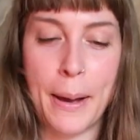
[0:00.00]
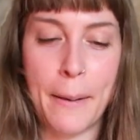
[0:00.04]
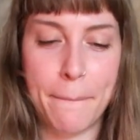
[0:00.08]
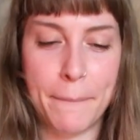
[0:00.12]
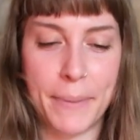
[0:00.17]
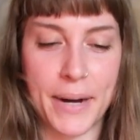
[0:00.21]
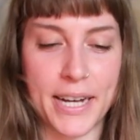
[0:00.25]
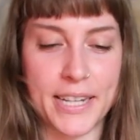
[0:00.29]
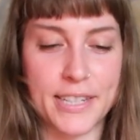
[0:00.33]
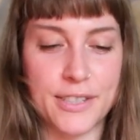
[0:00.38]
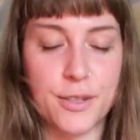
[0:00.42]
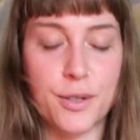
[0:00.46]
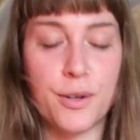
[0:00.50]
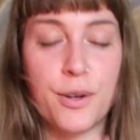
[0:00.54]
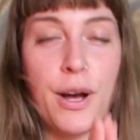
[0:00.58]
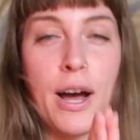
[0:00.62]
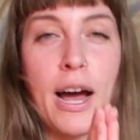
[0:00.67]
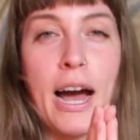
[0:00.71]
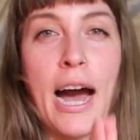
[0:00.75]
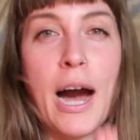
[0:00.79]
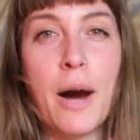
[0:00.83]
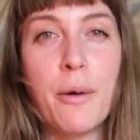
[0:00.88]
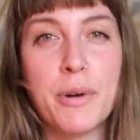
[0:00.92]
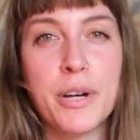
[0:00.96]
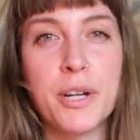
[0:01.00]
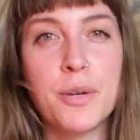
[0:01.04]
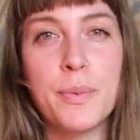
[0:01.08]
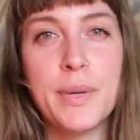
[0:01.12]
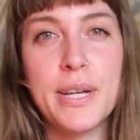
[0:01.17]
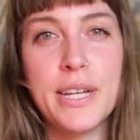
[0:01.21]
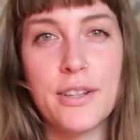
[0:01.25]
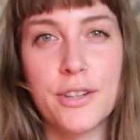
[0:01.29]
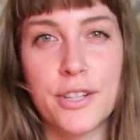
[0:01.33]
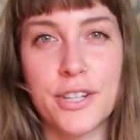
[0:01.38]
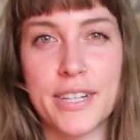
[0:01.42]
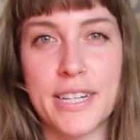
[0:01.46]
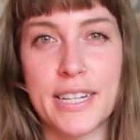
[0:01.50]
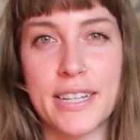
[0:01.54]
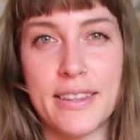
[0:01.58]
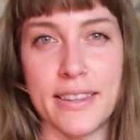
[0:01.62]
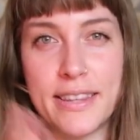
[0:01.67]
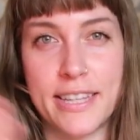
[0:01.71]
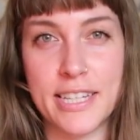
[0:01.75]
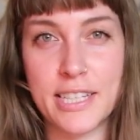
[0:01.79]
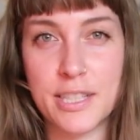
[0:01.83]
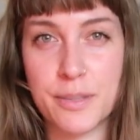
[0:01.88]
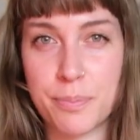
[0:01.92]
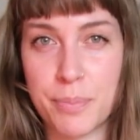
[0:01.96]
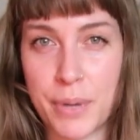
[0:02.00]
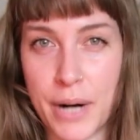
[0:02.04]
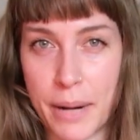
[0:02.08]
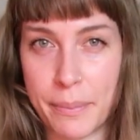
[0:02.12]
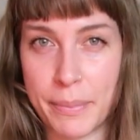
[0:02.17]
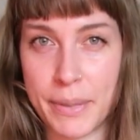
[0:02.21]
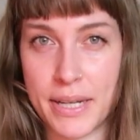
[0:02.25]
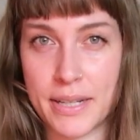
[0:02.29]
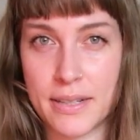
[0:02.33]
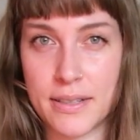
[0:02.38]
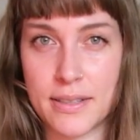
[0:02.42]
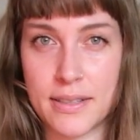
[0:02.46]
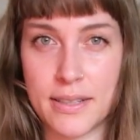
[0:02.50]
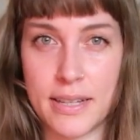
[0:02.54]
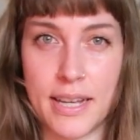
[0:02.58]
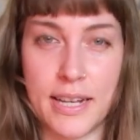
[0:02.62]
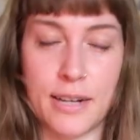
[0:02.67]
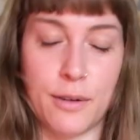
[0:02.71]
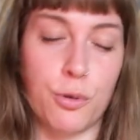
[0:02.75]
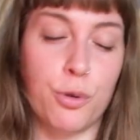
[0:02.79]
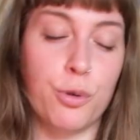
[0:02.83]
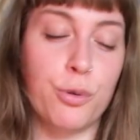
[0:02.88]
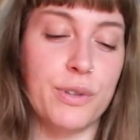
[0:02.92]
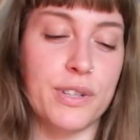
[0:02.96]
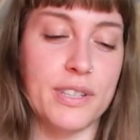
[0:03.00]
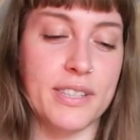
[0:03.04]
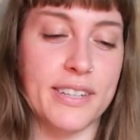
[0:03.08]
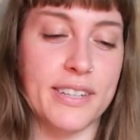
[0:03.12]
But how can we look at this premise and who this